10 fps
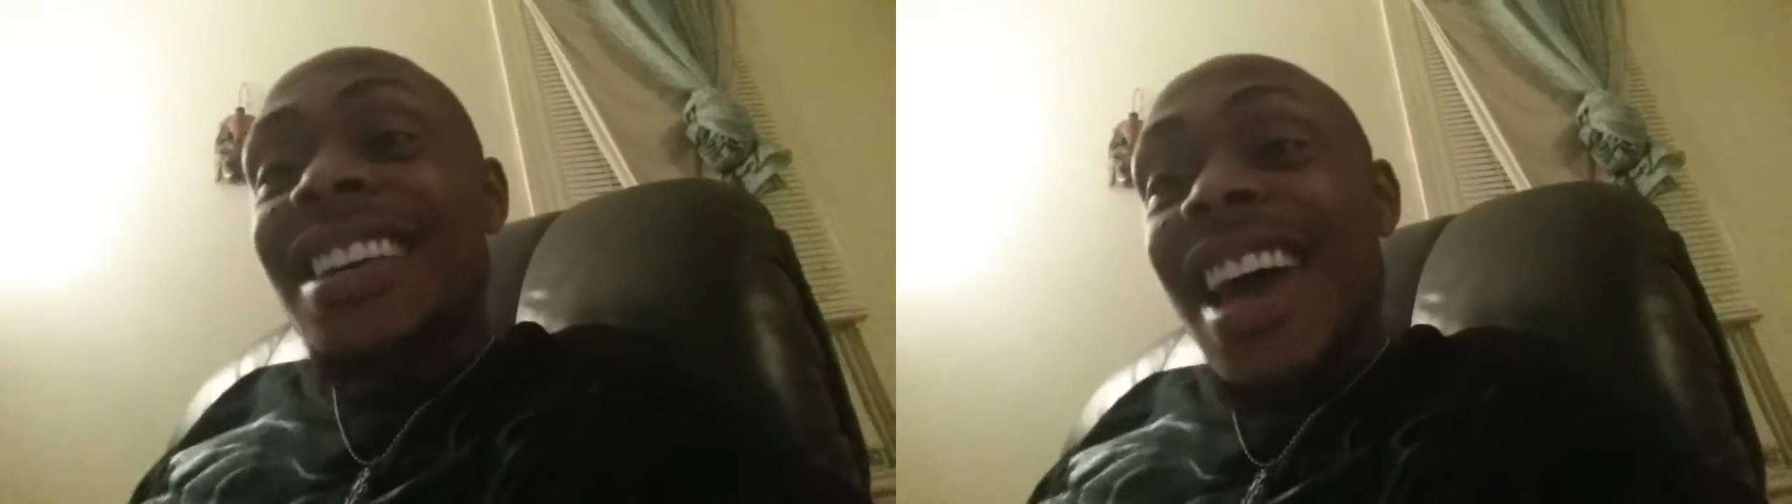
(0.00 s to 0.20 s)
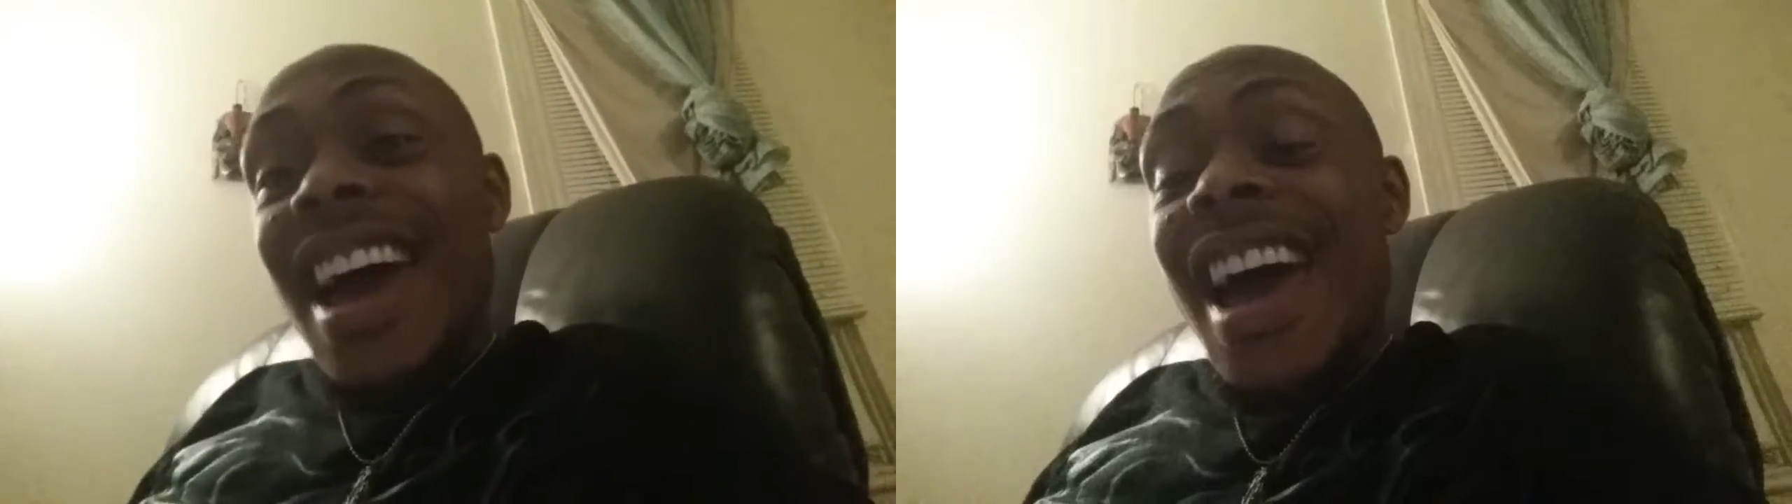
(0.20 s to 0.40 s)

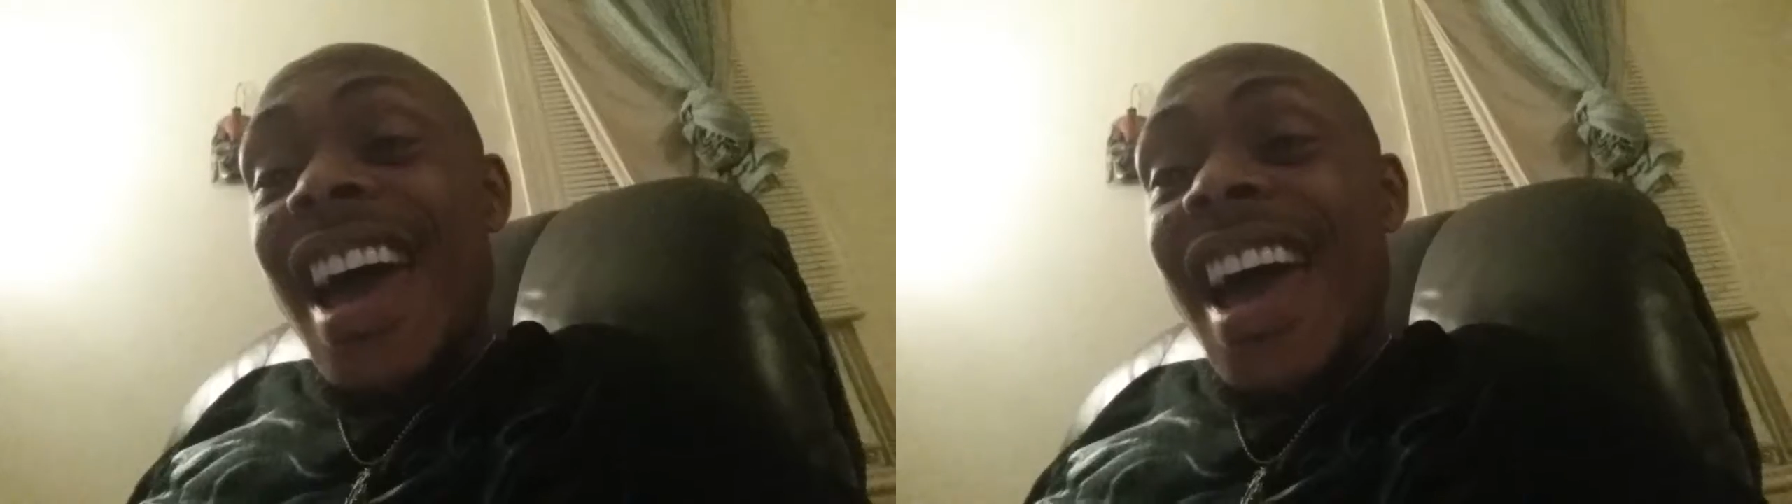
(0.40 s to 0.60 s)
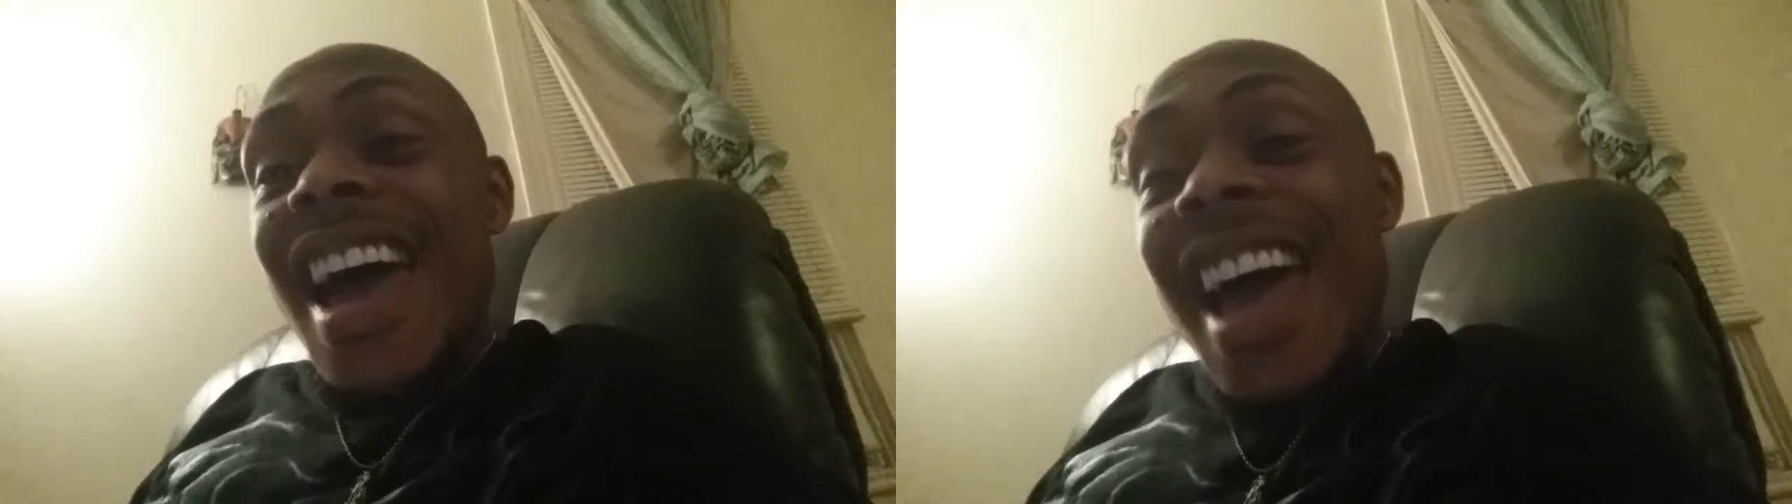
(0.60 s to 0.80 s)

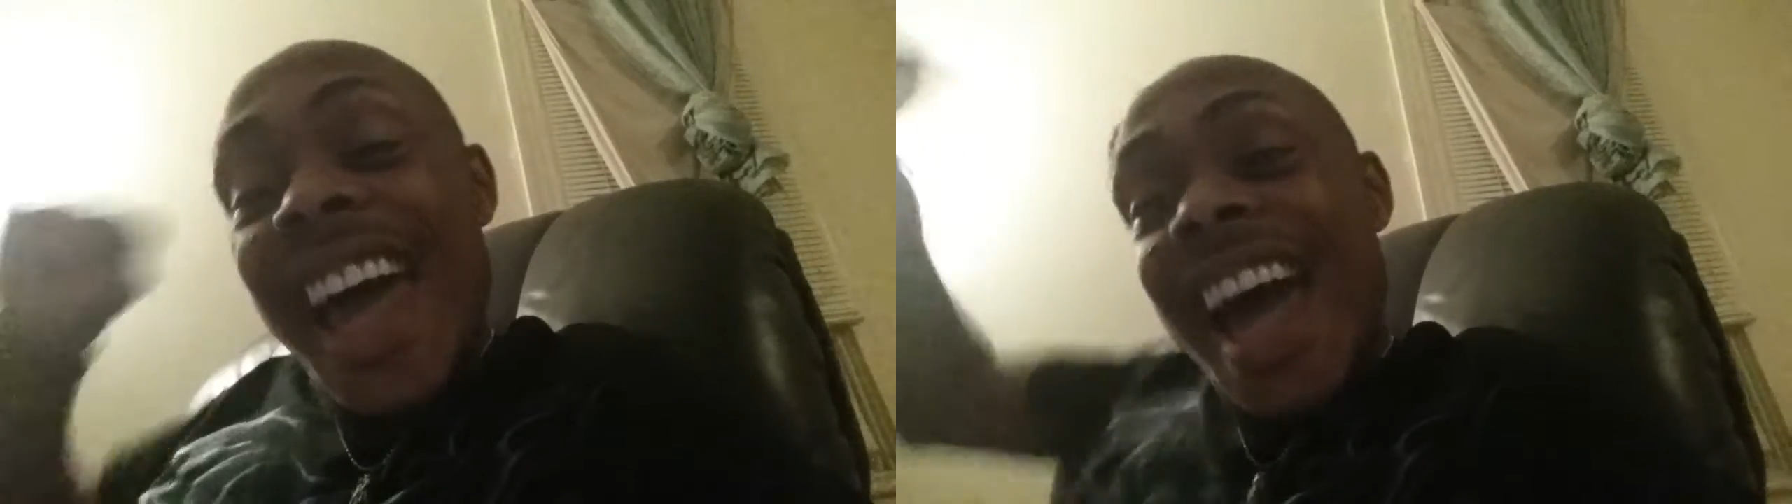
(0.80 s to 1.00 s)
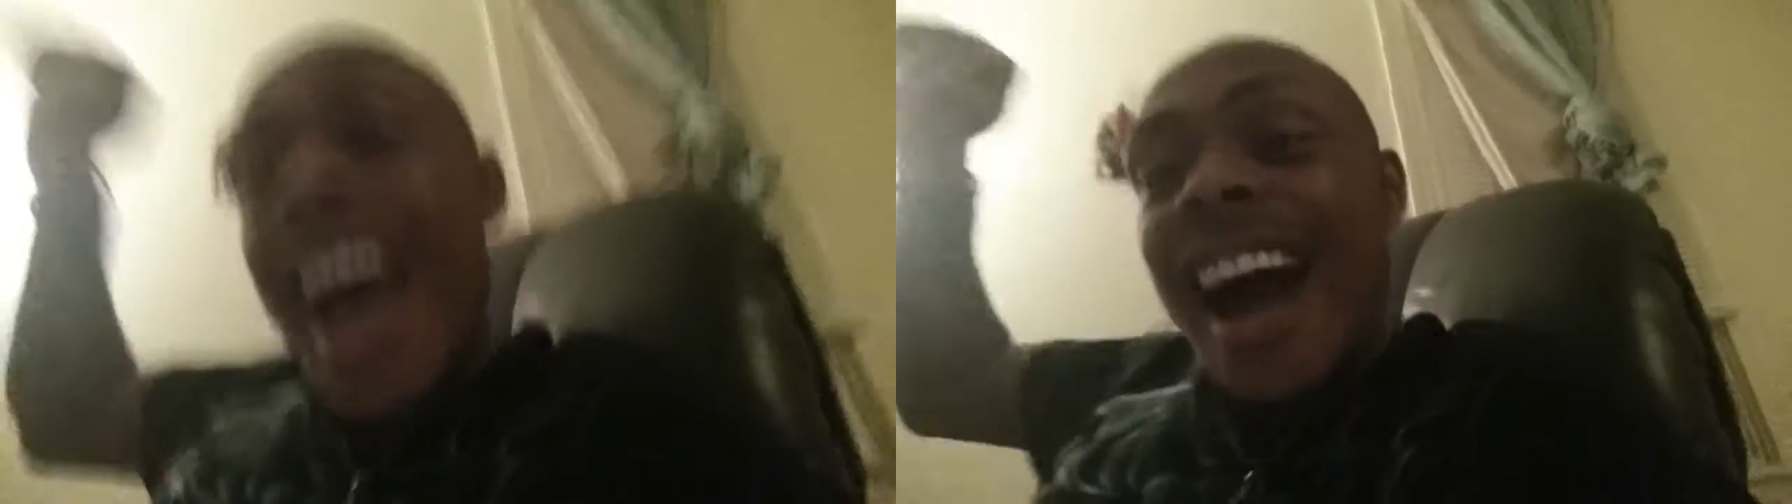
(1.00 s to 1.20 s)

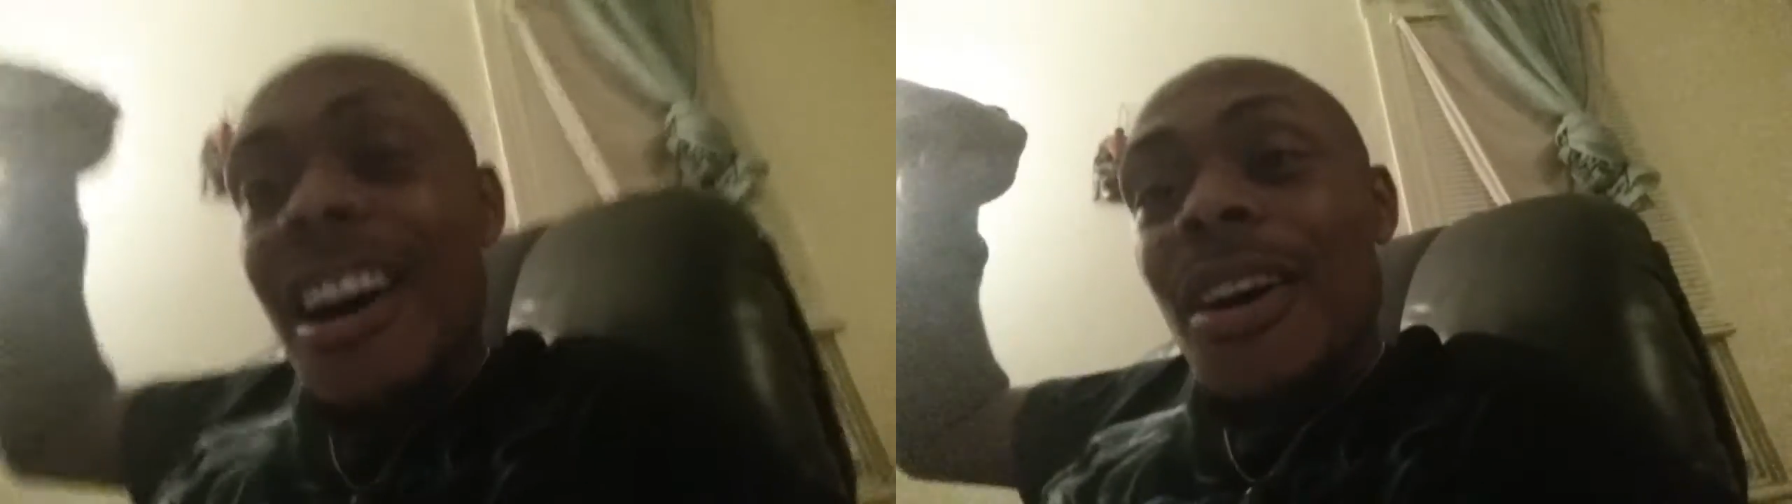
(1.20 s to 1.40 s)
yeah,